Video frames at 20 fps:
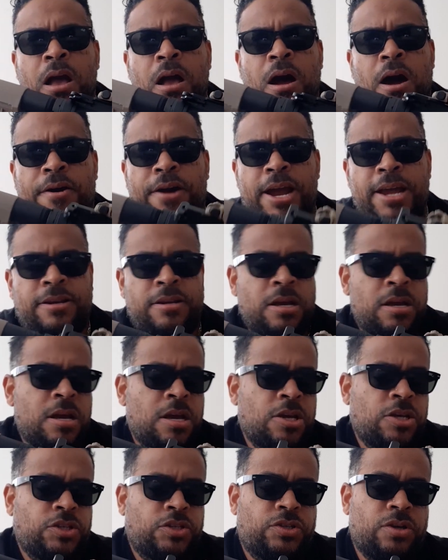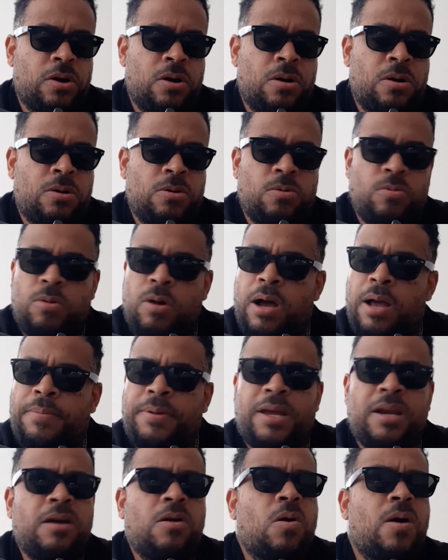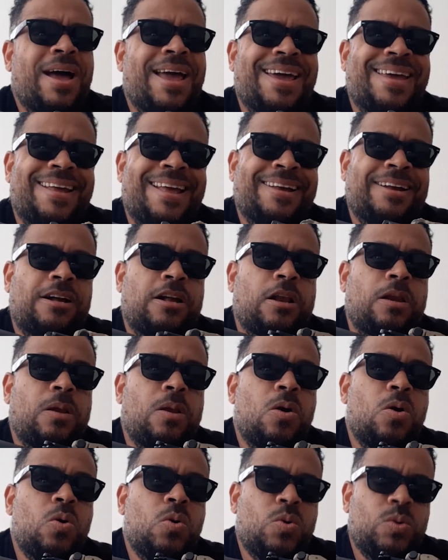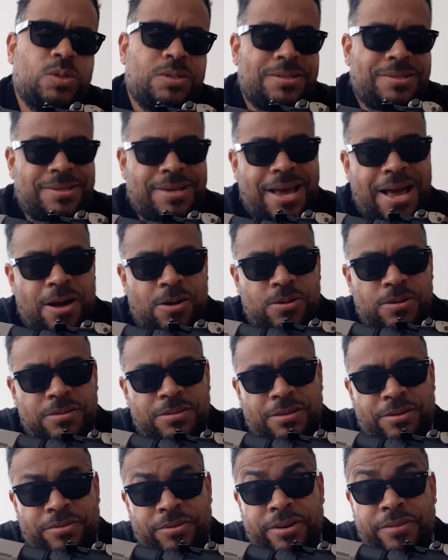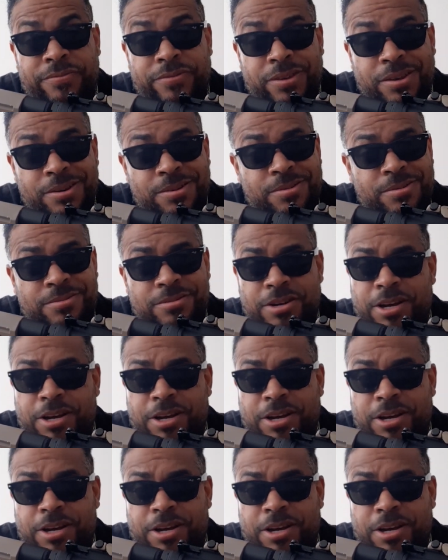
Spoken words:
All right, so I'm gonna go ahead and close out the review.